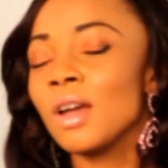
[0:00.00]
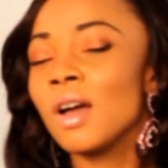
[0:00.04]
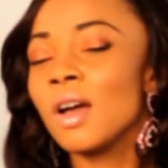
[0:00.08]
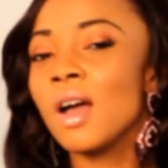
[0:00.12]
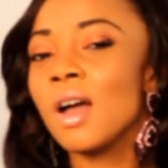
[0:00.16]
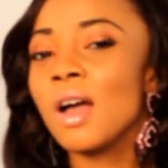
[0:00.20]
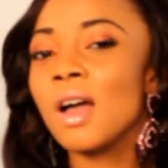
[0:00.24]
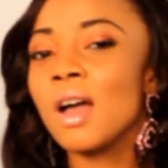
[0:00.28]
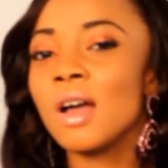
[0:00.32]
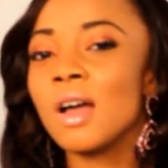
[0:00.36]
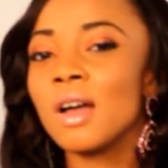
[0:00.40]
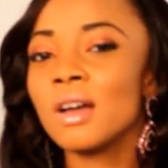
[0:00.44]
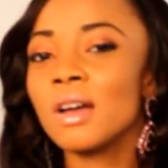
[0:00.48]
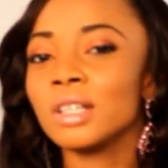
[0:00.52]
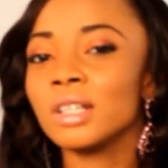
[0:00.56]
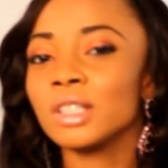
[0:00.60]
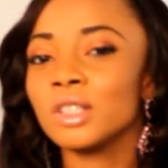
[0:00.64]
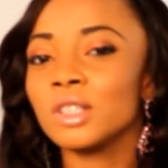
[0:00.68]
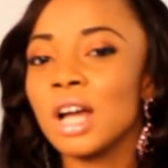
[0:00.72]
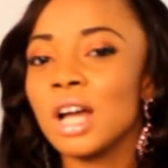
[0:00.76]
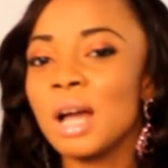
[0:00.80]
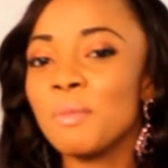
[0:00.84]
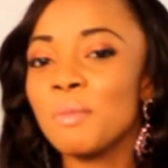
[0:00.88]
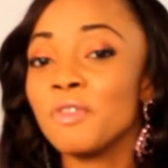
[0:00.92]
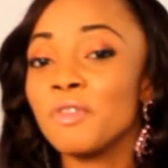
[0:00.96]

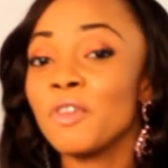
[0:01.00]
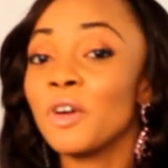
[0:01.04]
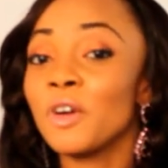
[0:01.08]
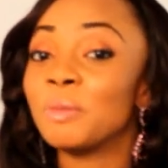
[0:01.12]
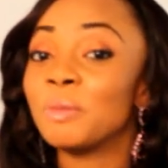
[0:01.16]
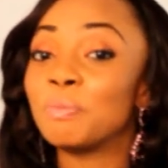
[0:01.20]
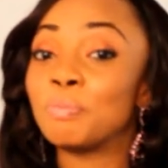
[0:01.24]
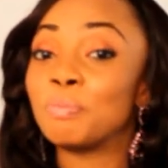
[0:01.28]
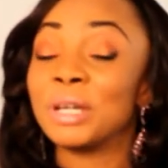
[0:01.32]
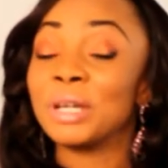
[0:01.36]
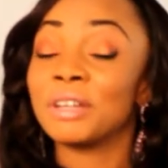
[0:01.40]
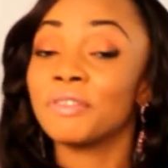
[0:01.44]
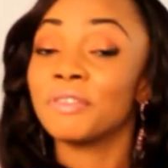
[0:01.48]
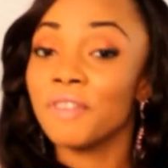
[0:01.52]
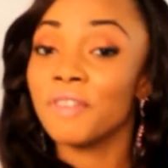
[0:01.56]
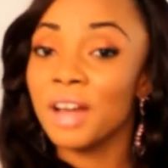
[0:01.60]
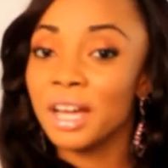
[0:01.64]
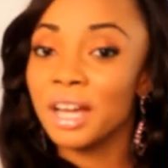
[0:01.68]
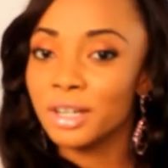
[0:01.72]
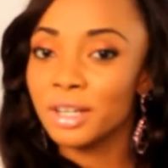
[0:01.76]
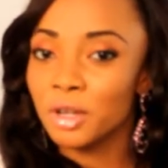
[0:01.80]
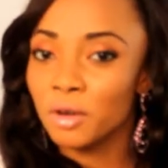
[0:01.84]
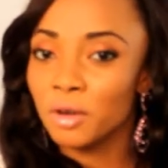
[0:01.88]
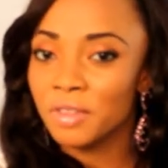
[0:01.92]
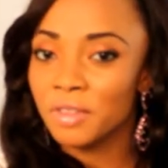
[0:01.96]
I'm a very big
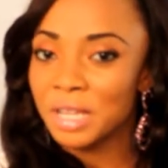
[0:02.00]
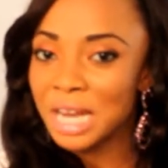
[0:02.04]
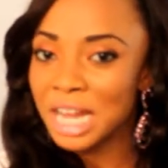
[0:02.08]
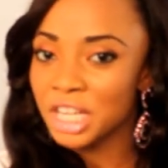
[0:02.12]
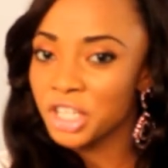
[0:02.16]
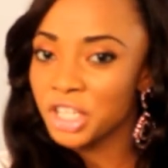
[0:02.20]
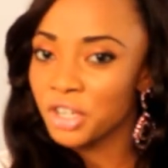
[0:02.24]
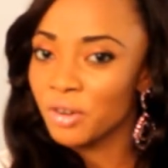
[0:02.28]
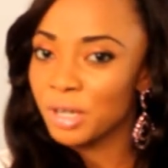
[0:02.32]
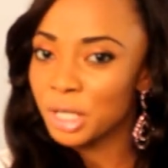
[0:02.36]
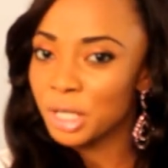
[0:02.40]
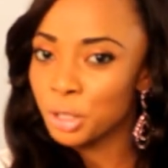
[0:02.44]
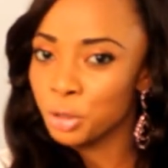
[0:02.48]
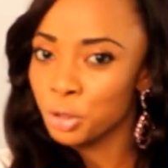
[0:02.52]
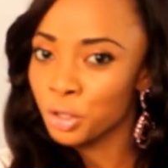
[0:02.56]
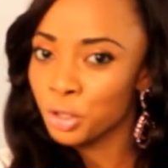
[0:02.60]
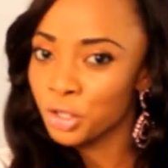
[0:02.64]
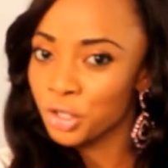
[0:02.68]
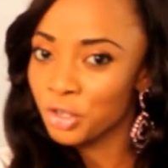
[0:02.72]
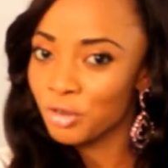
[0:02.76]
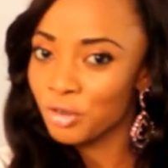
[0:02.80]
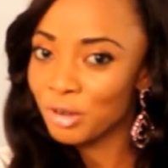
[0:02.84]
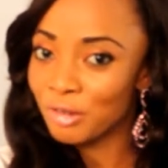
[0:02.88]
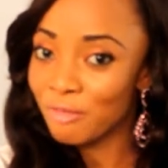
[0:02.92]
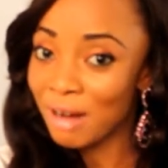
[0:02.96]
fan of the Nigerian
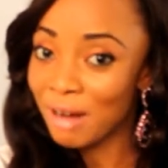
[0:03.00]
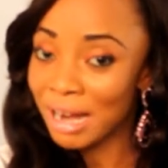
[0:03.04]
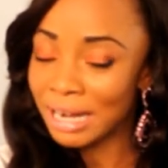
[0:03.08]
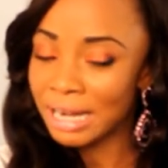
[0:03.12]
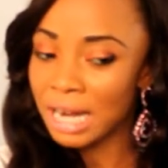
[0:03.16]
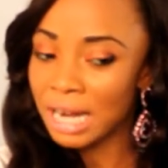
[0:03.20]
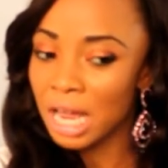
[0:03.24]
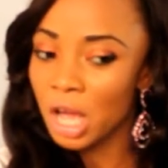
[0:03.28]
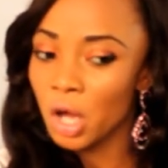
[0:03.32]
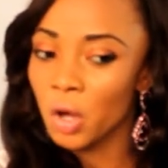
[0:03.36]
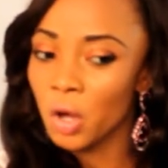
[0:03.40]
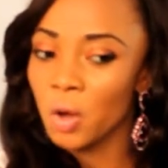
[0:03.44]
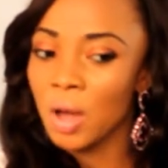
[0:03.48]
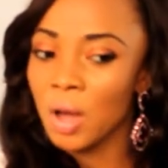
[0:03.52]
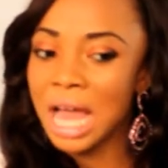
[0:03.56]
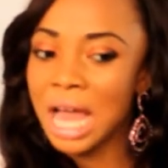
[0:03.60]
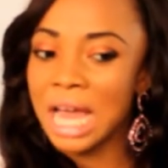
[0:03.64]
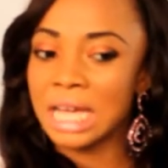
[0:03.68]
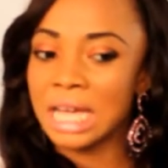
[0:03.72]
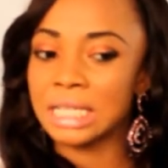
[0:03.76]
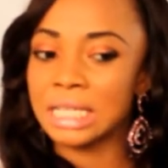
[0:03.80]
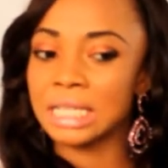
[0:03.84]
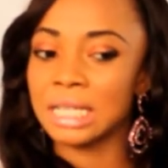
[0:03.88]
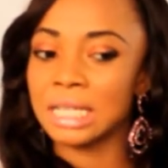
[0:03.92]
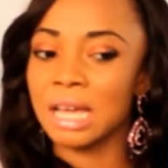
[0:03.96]
industry right now,
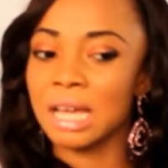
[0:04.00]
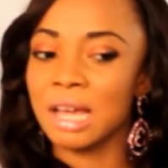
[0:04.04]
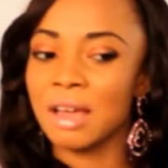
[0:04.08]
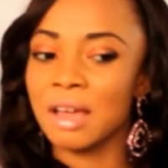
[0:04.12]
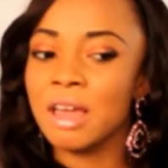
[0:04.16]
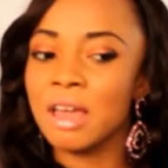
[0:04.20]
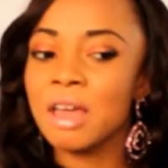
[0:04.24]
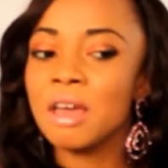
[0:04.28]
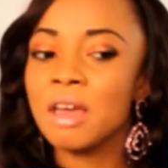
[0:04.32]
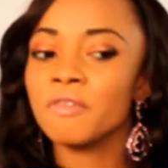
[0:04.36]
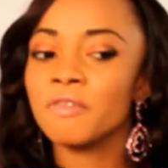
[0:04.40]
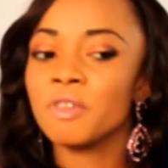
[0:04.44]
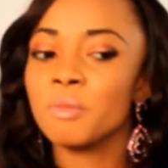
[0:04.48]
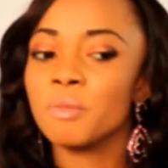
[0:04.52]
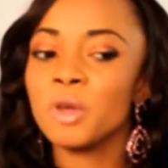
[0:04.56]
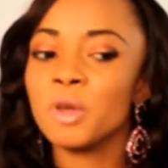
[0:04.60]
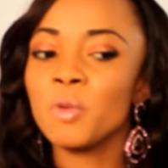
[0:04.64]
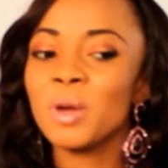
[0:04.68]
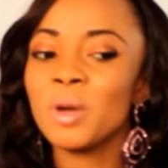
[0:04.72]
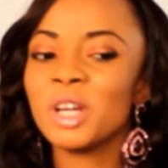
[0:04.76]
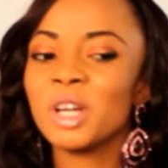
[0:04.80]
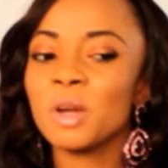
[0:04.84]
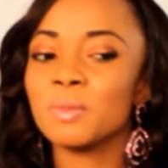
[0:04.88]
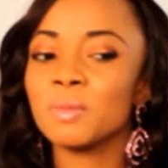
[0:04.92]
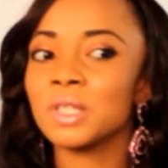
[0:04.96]
and for me,
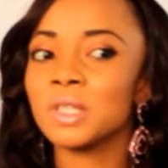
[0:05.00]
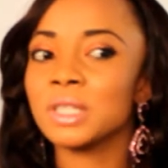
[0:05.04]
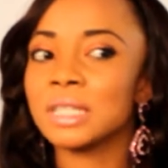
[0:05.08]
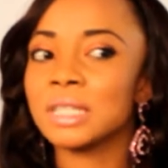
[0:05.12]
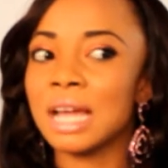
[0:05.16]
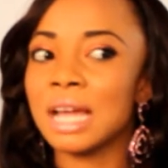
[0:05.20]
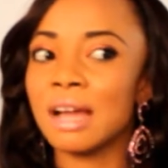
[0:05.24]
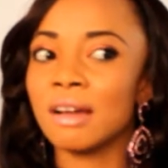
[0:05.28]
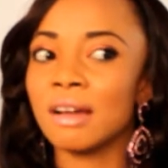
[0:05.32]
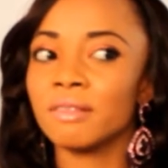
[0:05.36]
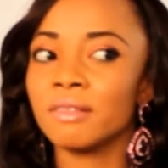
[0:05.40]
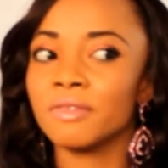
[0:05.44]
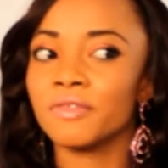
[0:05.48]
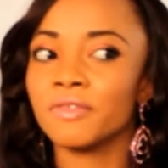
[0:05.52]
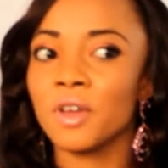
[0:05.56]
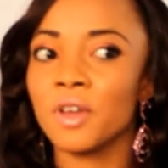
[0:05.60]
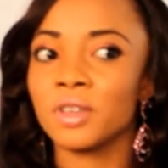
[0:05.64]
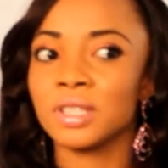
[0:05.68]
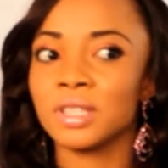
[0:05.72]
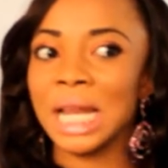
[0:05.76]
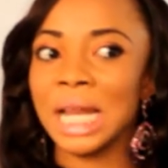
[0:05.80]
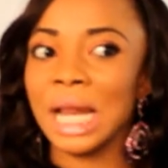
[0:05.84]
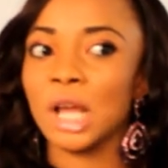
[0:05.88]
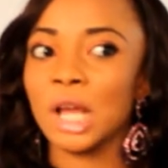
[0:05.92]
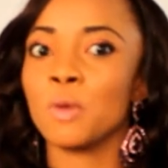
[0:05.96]
when it comes to style, the
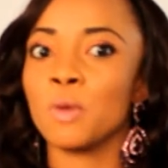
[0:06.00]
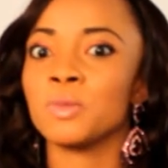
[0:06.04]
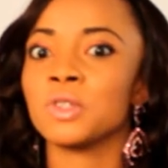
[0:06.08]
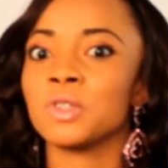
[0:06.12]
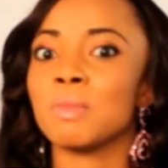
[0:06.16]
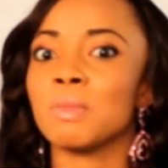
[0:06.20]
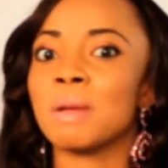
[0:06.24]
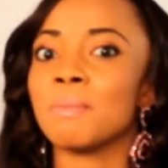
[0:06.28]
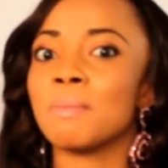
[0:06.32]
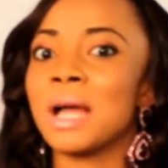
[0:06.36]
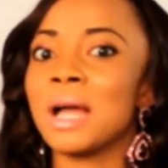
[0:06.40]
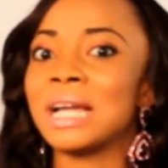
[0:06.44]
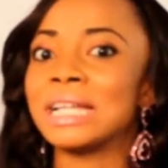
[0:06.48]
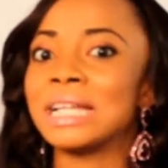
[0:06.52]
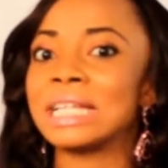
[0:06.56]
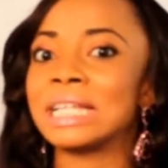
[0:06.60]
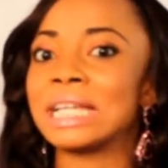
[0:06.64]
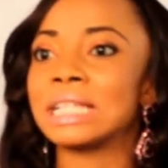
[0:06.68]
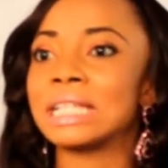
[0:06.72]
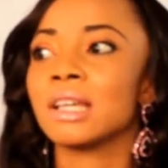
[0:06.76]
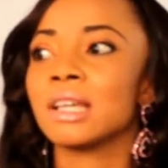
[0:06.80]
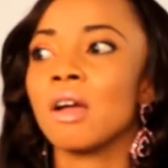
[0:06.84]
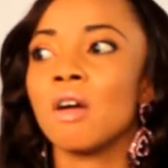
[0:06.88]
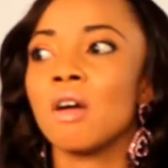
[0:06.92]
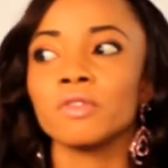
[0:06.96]
first thing that comes to my mind
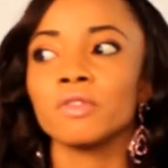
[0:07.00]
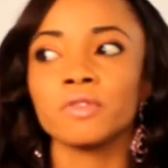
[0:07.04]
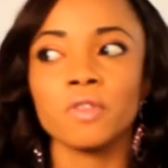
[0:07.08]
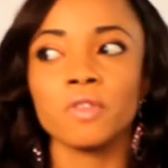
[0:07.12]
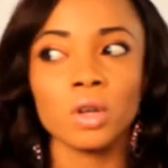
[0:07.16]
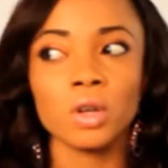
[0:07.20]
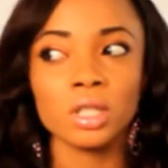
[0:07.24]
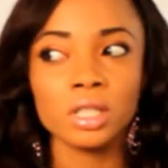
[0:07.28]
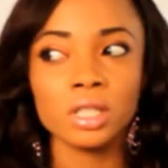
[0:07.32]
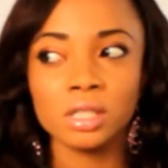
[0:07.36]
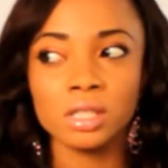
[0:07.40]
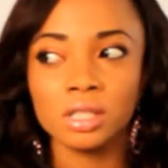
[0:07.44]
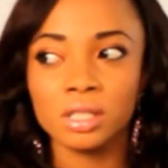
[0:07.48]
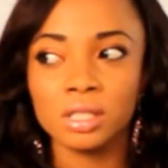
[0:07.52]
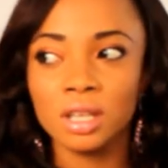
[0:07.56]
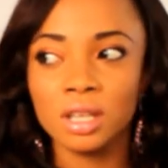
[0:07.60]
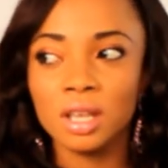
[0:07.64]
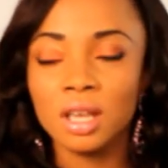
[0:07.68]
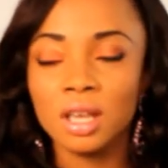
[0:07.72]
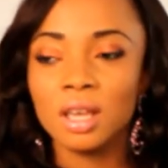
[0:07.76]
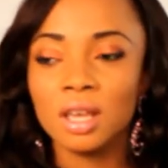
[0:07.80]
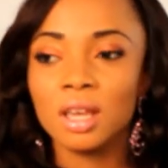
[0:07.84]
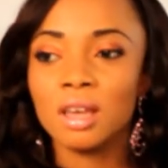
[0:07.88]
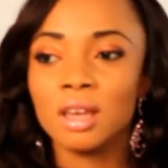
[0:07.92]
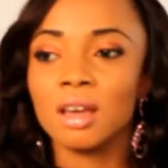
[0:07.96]
is
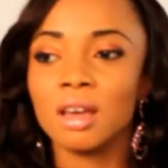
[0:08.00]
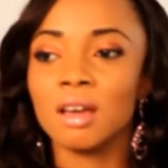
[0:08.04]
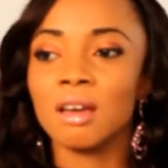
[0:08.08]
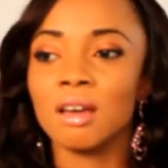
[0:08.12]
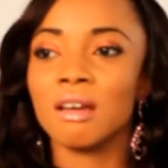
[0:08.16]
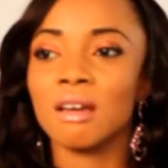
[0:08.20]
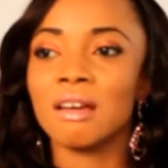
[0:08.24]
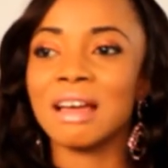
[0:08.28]
comfort.